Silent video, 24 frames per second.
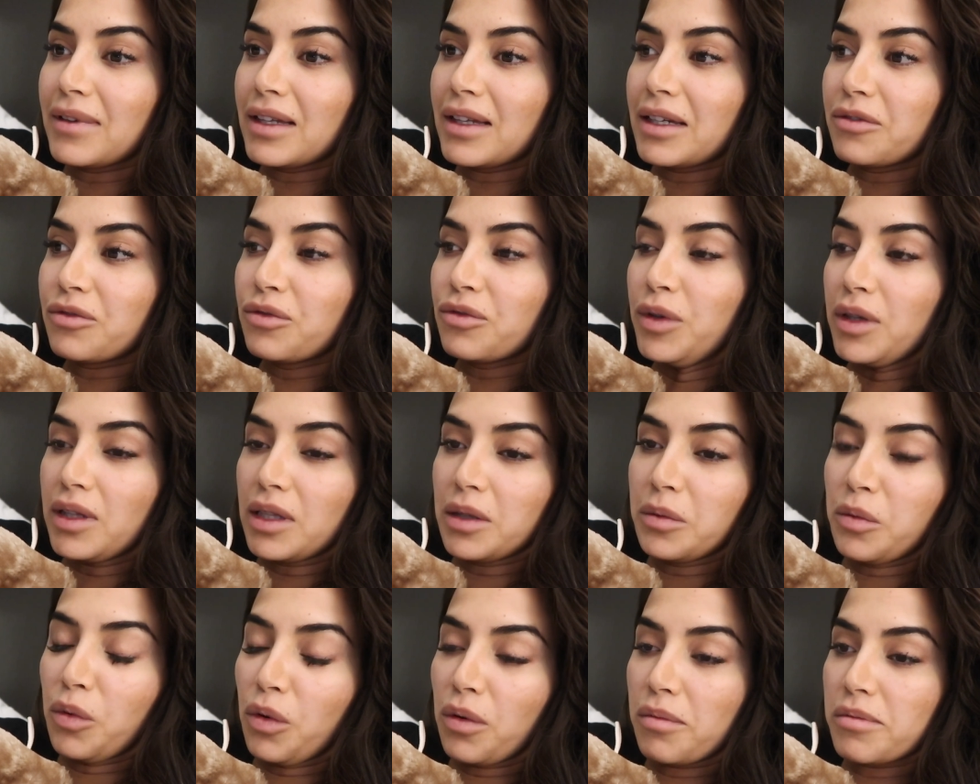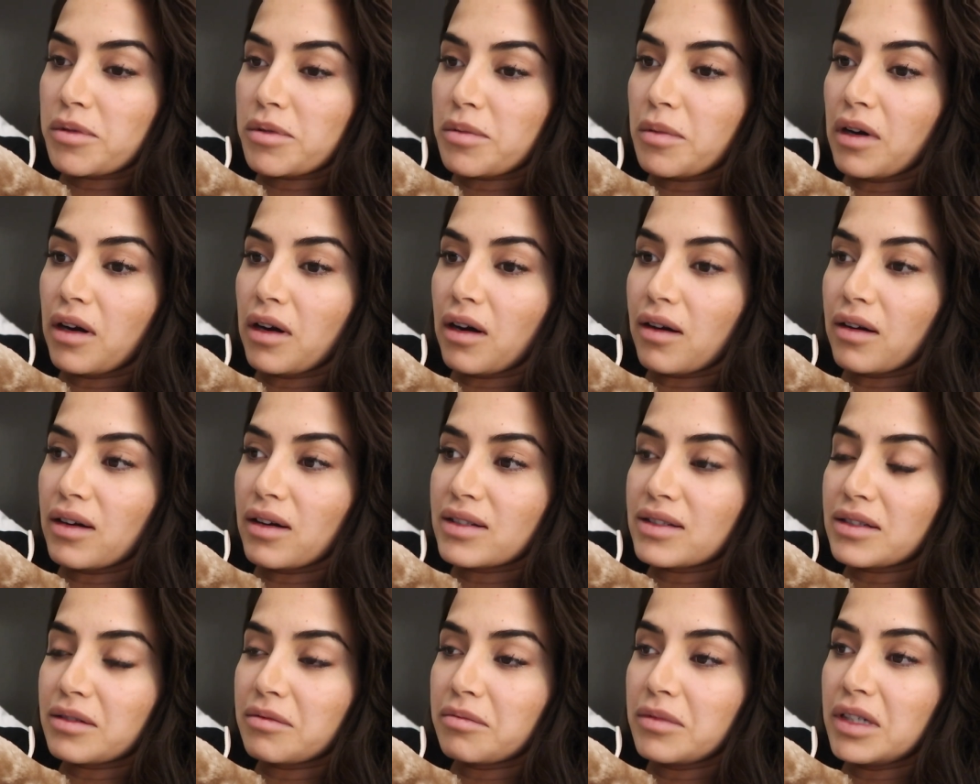It really warms my
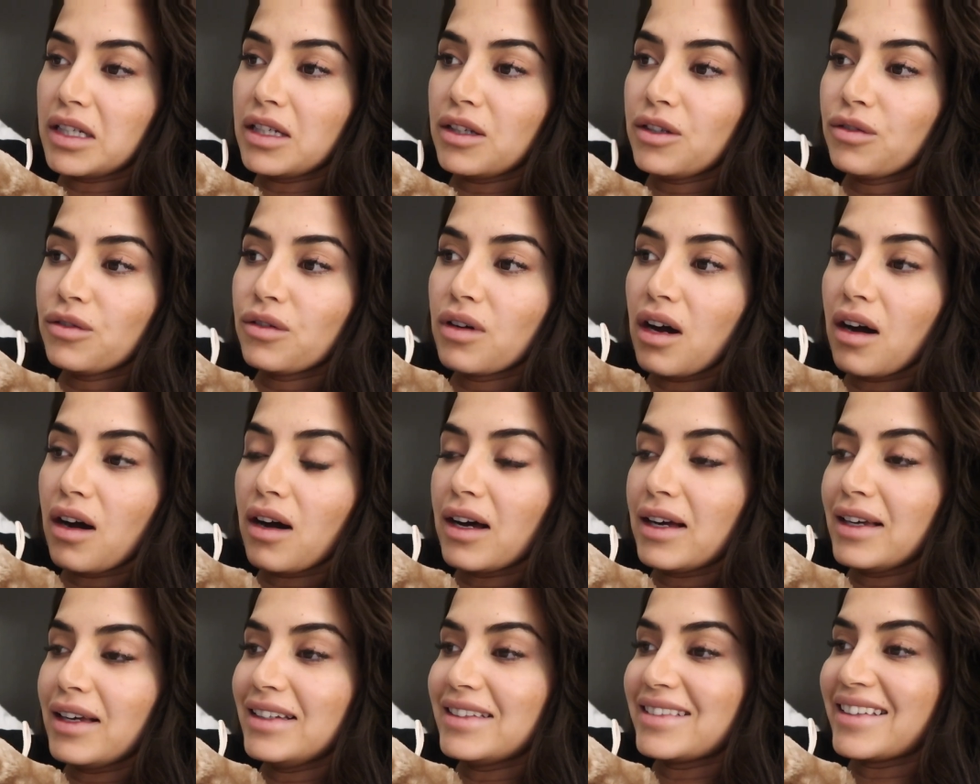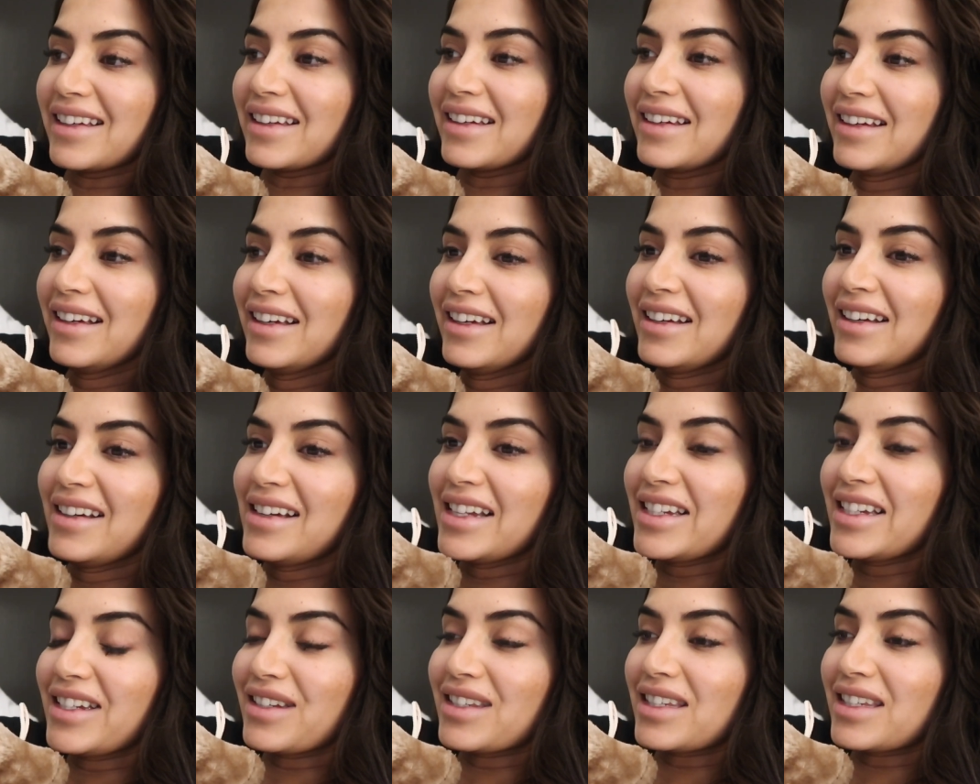heart to meet you guys and
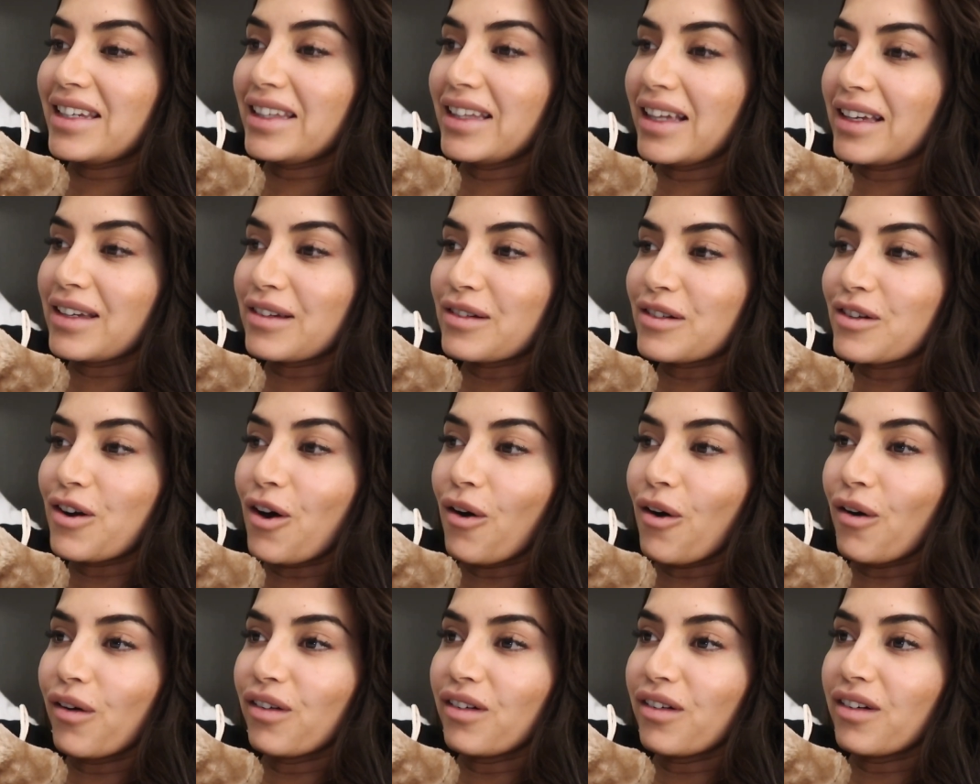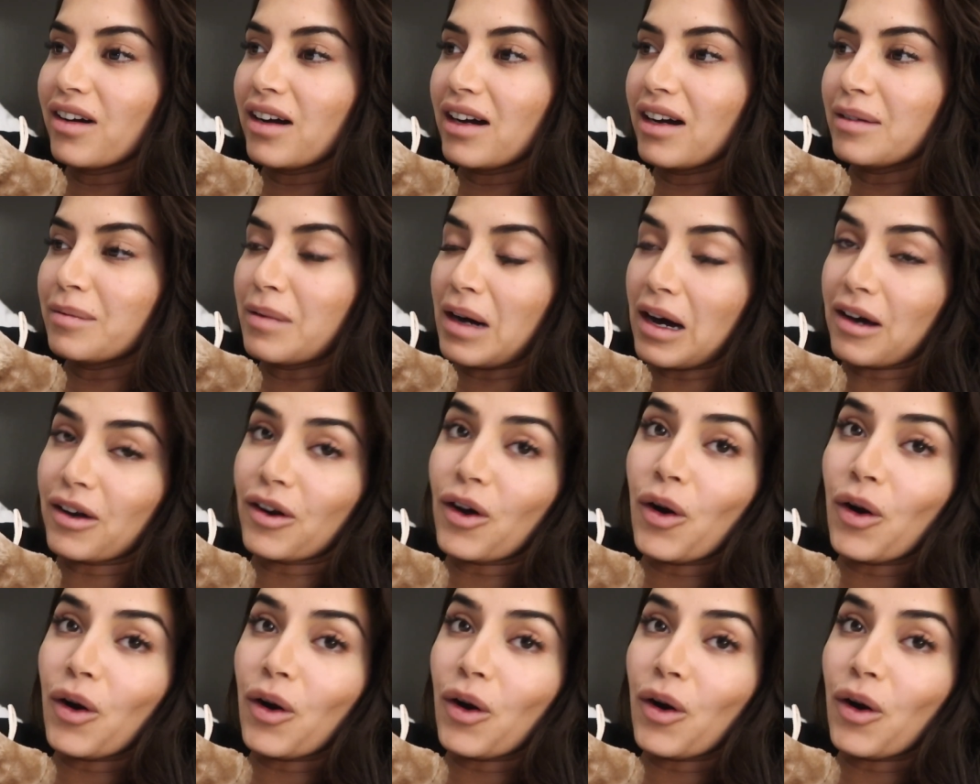to see that you know about